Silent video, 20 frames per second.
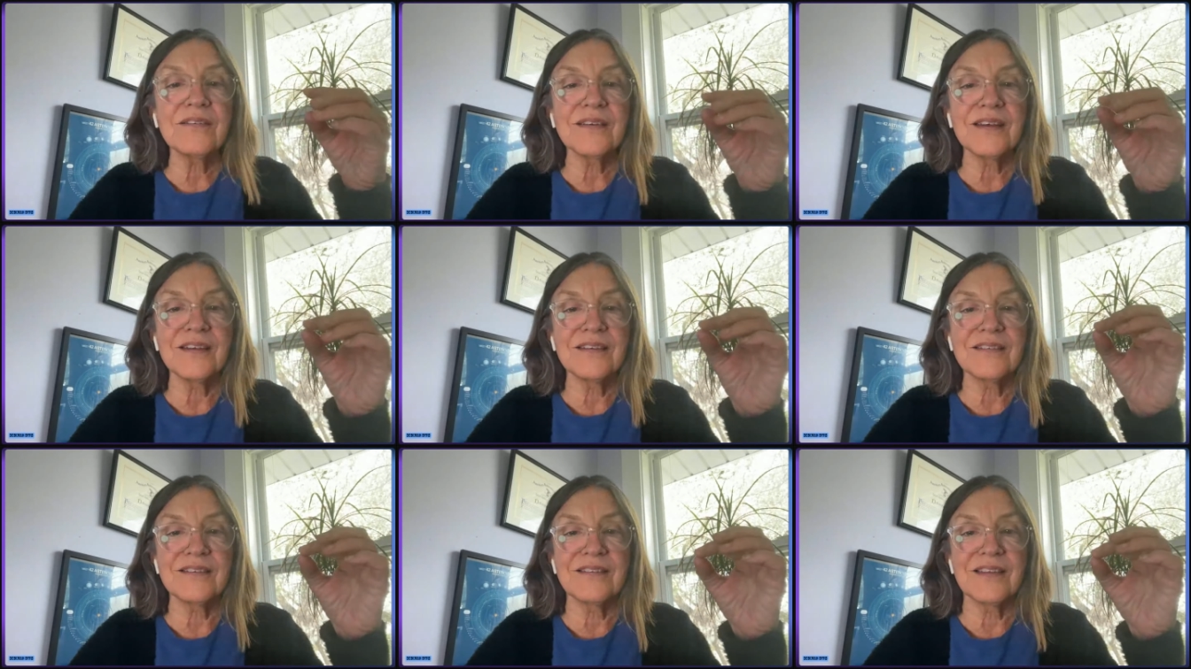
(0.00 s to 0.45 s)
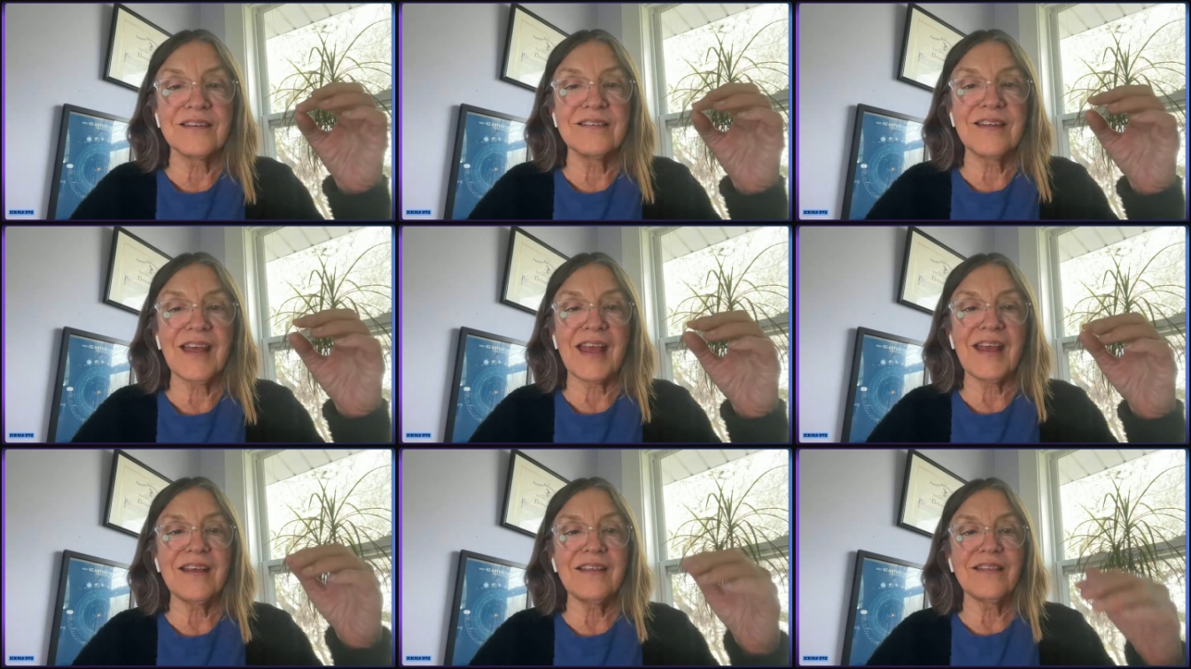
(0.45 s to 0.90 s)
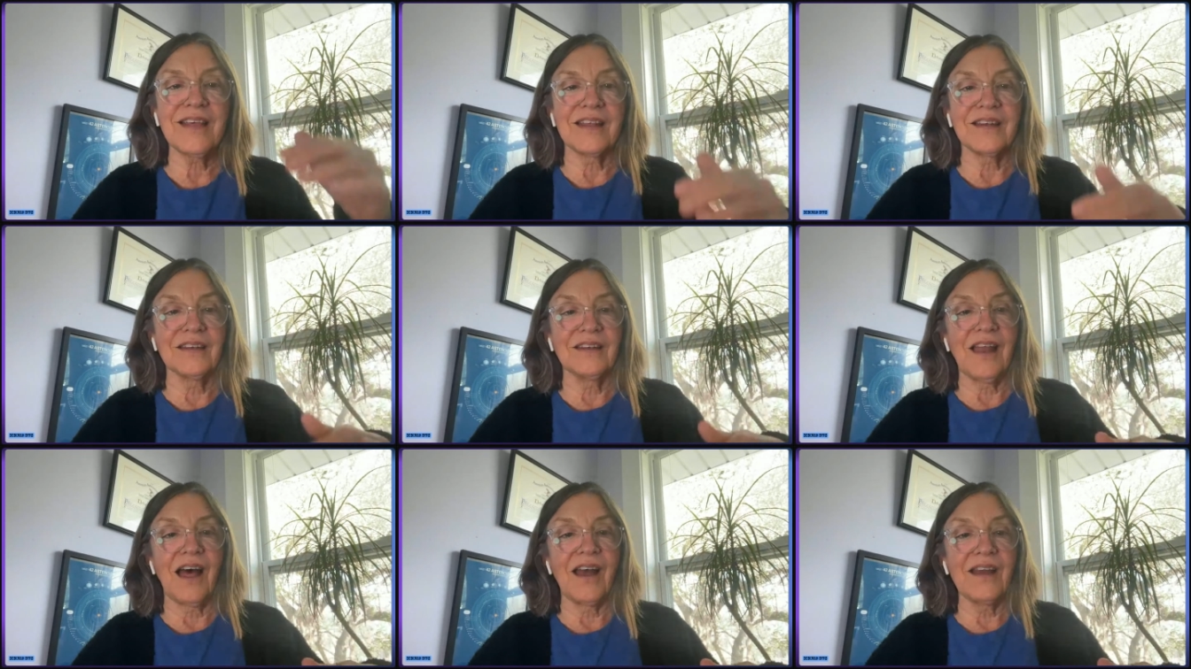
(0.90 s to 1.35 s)
It's the day that
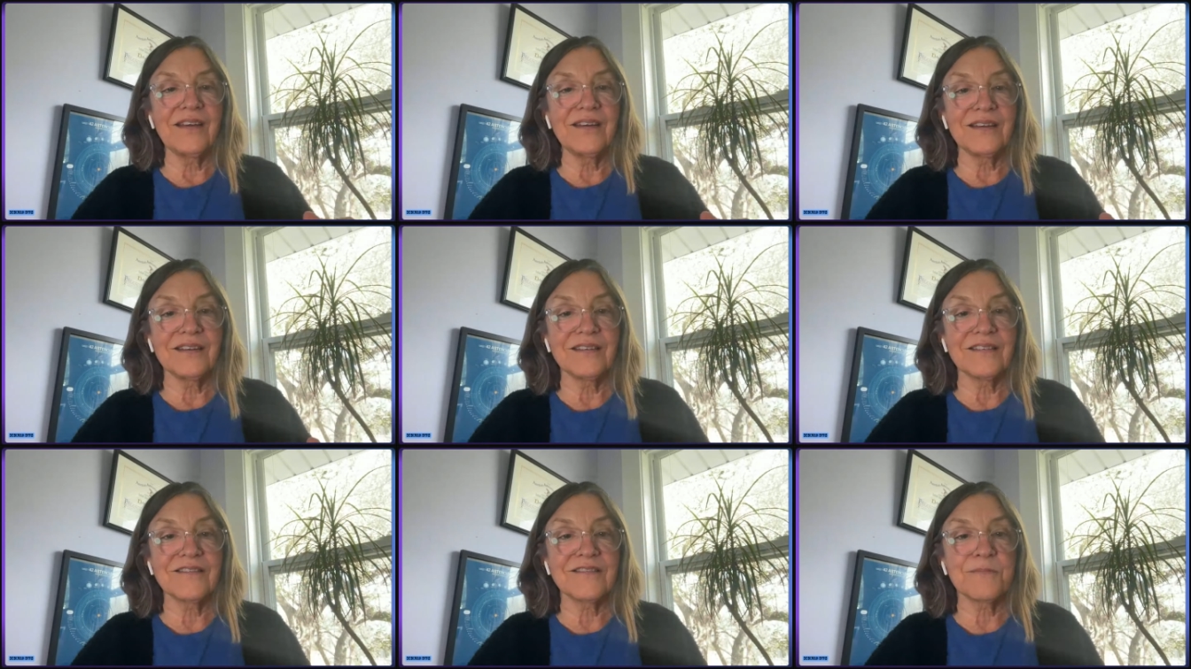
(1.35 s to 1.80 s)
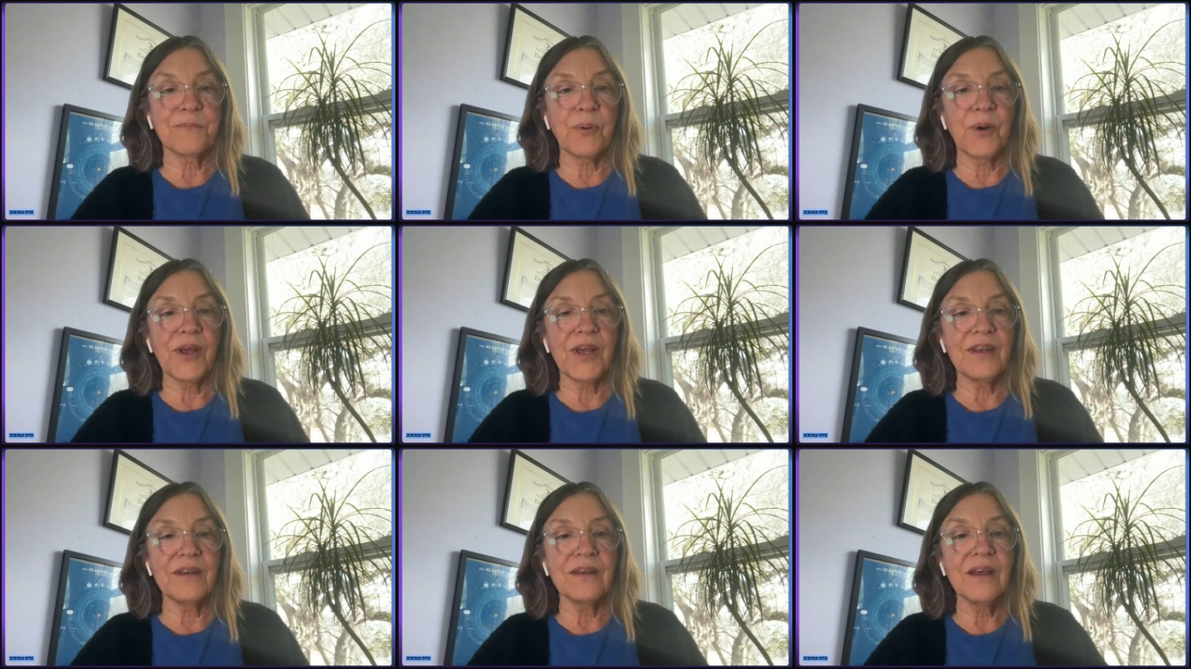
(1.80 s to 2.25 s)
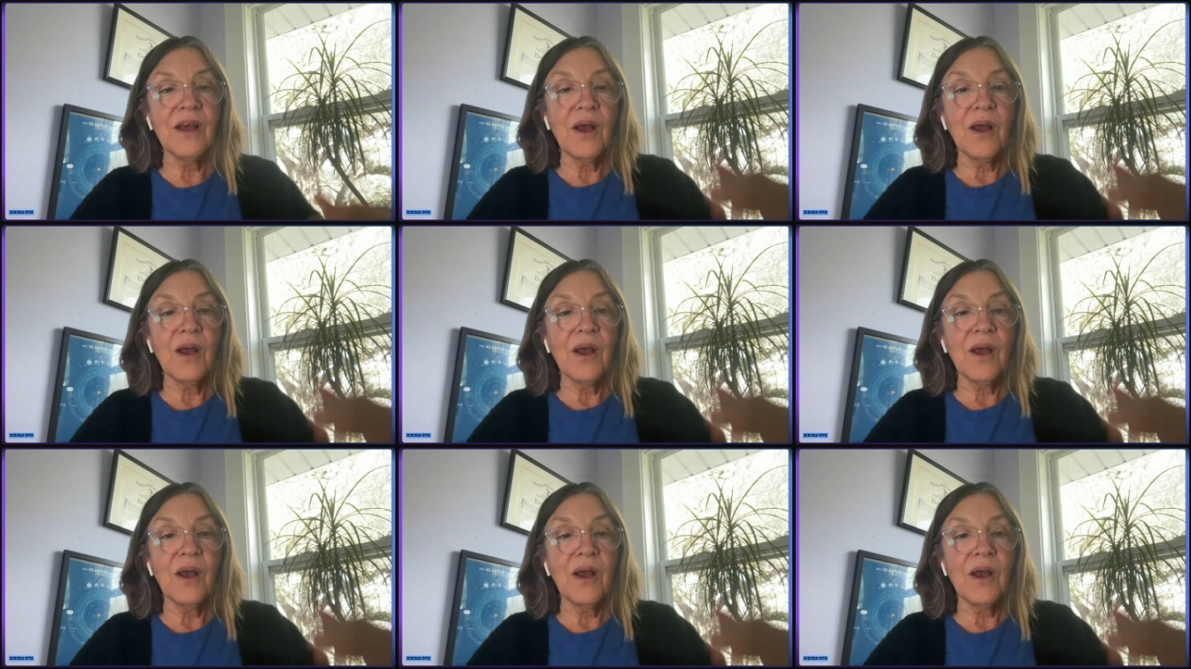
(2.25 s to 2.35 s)
light is spread